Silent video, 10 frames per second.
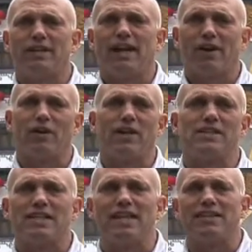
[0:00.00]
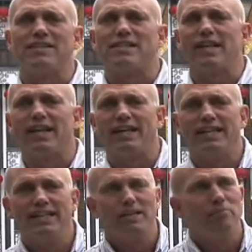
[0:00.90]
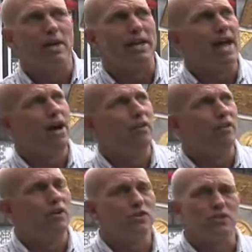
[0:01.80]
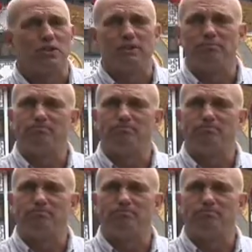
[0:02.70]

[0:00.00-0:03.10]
areas in the city, but now those are